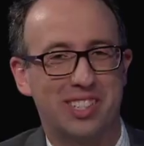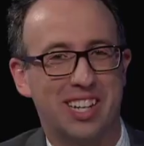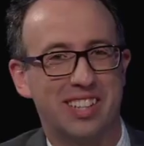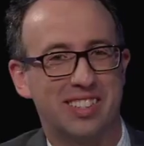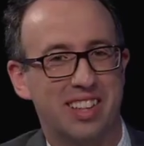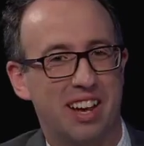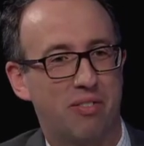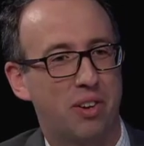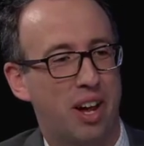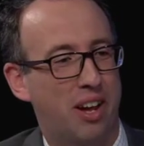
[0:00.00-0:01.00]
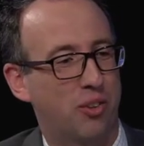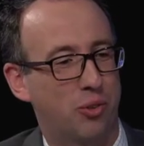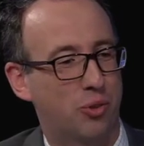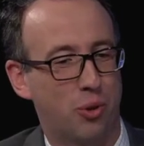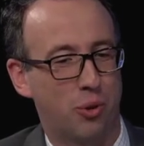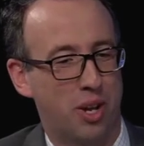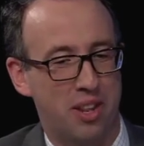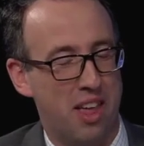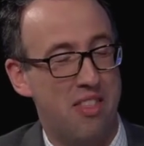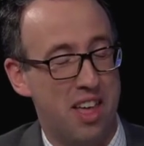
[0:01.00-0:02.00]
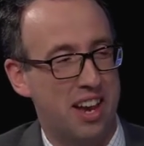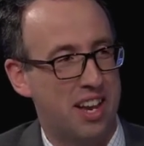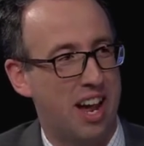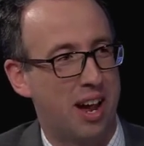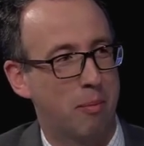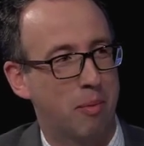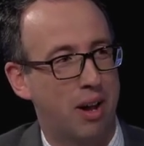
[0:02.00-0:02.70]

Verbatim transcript: seconds left. So in, in that time,